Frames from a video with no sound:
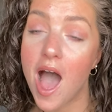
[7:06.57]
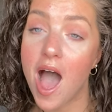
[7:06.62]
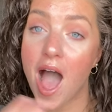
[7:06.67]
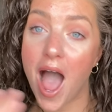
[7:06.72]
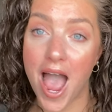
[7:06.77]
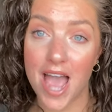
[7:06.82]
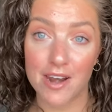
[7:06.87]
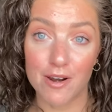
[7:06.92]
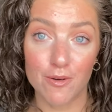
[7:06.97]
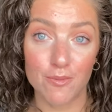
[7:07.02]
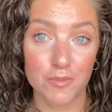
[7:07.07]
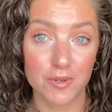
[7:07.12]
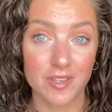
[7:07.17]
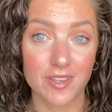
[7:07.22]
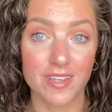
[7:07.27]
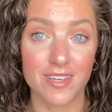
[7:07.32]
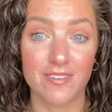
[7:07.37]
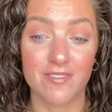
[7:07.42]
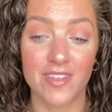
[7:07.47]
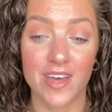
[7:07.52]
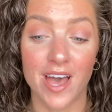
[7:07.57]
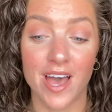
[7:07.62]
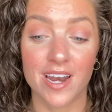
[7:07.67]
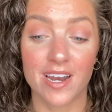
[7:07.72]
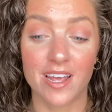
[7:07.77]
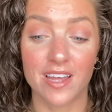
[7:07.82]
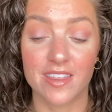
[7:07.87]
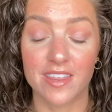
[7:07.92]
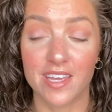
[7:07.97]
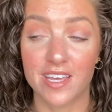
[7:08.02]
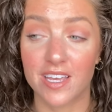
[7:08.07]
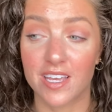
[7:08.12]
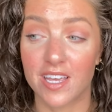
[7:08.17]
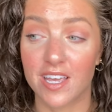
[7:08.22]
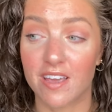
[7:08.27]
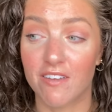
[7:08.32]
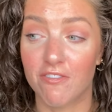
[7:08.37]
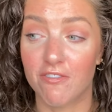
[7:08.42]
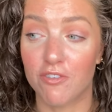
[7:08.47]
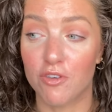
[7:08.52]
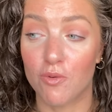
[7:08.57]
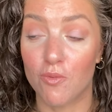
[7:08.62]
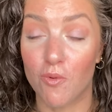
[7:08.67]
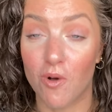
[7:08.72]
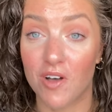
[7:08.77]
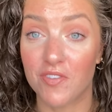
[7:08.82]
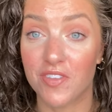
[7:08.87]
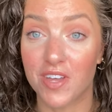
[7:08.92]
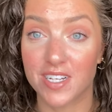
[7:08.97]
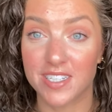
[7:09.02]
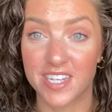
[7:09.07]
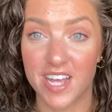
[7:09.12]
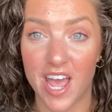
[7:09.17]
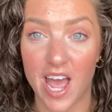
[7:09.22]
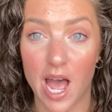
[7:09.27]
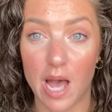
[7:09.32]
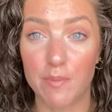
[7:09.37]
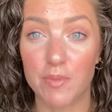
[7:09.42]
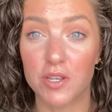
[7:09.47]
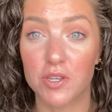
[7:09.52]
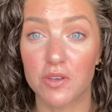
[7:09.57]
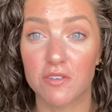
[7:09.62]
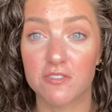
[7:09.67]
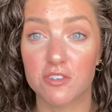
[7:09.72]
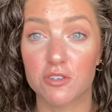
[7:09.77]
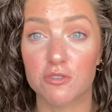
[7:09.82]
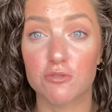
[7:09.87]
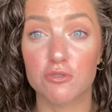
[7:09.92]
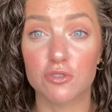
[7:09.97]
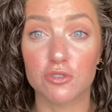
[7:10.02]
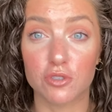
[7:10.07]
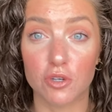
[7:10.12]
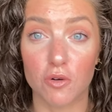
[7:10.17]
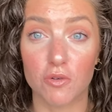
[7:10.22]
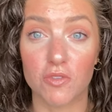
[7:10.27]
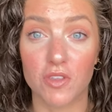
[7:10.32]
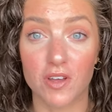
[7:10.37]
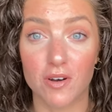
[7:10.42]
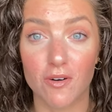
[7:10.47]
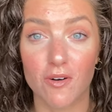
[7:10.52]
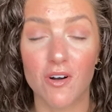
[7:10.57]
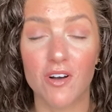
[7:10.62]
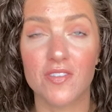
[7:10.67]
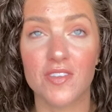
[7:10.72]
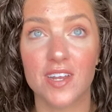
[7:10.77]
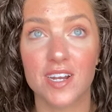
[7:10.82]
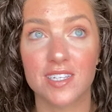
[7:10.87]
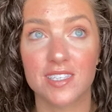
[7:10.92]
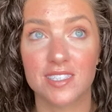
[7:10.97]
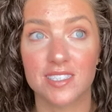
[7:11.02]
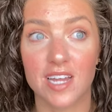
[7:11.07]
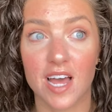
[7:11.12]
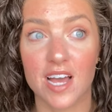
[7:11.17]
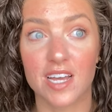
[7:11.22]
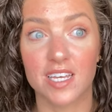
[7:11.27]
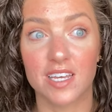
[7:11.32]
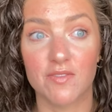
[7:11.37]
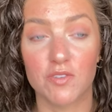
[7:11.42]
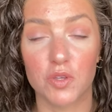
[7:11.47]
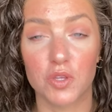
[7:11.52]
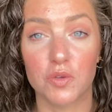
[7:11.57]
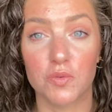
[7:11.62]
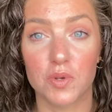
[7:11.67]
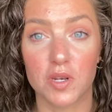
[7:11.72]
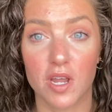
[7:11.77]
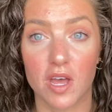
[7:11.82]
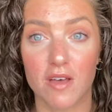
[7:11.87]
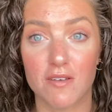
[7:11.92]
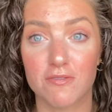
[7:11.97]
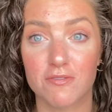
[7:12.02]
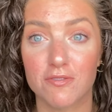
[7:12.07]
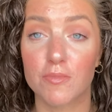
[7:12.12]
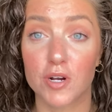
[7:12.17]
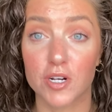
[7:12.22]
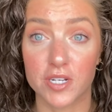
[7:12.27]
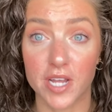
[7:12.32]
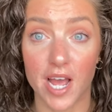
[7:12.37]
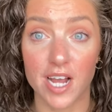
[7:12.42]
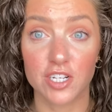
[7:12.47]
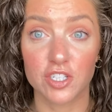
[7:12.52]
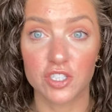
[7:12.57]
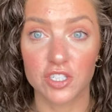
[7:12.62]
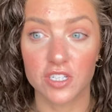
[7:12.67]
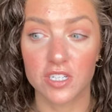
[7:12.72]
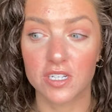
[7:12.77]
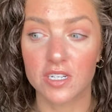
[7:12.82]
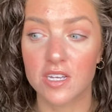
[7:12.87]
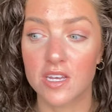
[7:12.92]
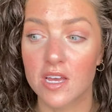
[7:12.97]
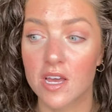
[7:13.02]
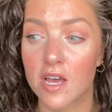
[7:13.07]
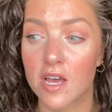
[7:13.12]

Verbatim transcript: I don't believe that. I think if you want that to happen, you have to use so little and then it's not giving you enough protection.